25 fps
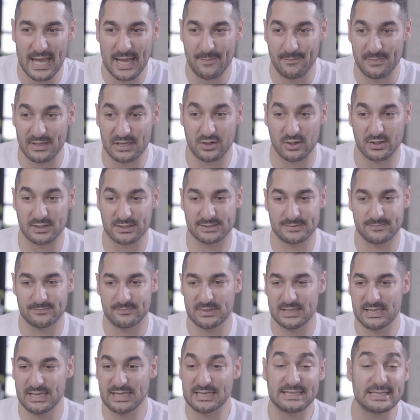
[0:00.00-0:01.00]
Because
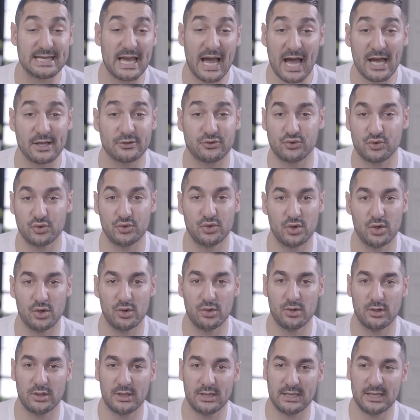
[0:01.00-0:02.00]
it's hard to
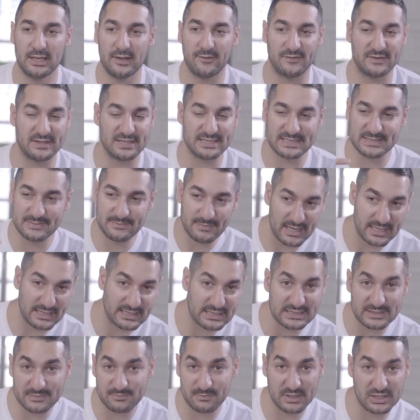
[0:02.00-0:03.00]
know if this man
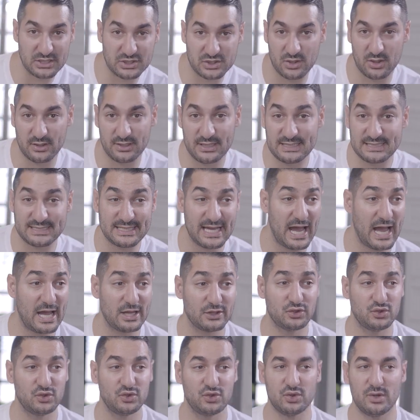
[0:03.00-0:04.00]
is special. It's
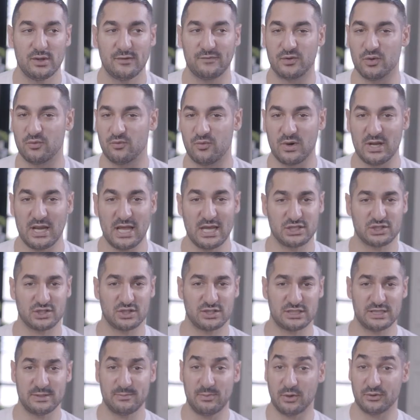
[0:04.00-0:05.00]
hard to know if the
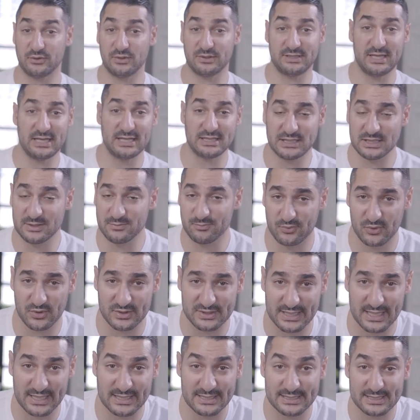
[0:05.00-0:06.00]
relationship or the dating
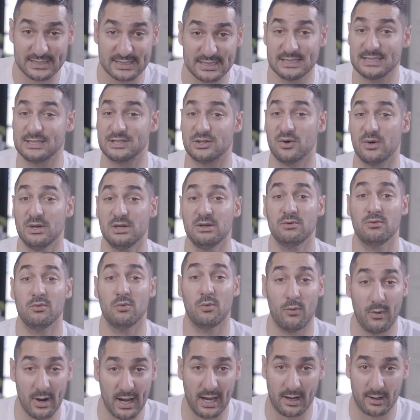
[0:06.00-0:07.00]
process is going
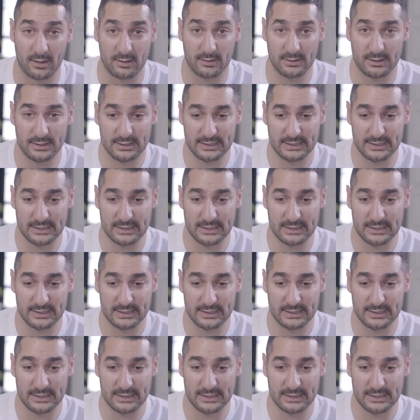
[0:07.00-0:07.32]
well.